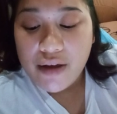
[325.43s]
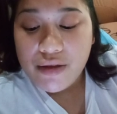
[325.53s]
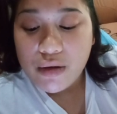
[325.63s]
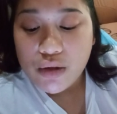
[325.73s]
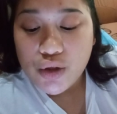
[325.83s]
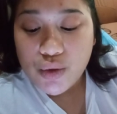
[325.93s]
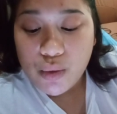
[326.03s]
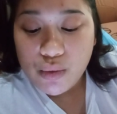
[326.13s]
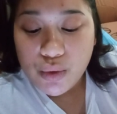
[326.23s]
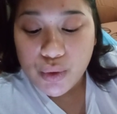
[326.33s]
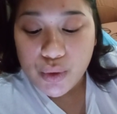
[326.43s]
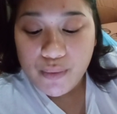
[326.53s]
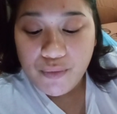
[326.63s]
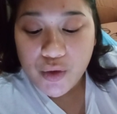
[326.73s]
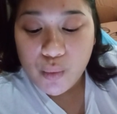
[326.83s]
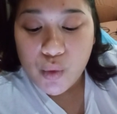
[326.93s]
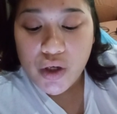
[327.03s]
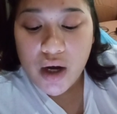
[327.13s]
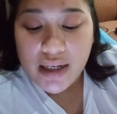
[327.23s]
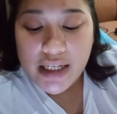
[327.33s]
The control group
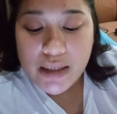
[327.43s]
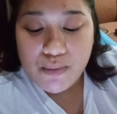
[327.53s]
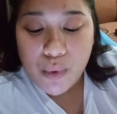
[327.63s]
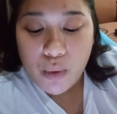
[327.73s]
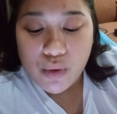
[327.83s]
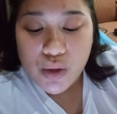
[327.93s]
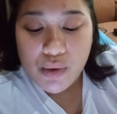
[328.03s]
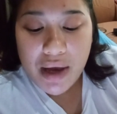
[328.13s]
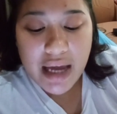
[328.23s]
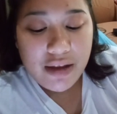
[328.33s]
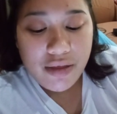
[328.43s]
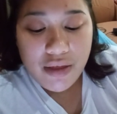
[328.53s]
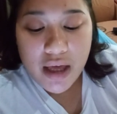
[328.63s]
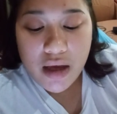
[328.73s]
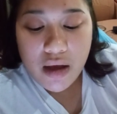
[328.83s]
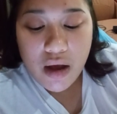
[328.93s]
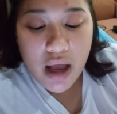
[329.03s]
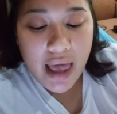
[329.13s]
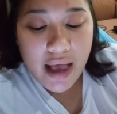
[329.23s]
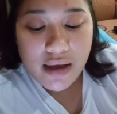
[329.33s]
were not exposed to anything
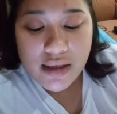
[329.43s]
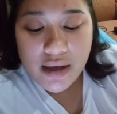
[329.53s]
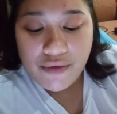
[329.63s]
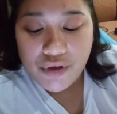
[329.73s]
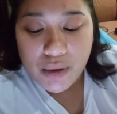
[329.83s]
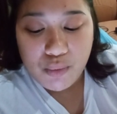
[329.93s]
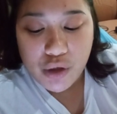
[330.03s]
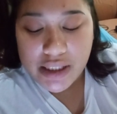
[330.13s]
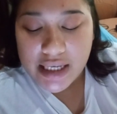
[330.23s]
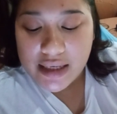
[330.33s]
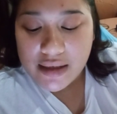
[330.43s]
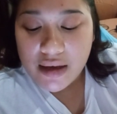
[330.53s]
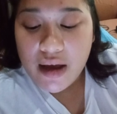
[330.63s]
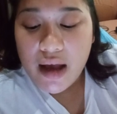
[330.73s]
else after the pretest.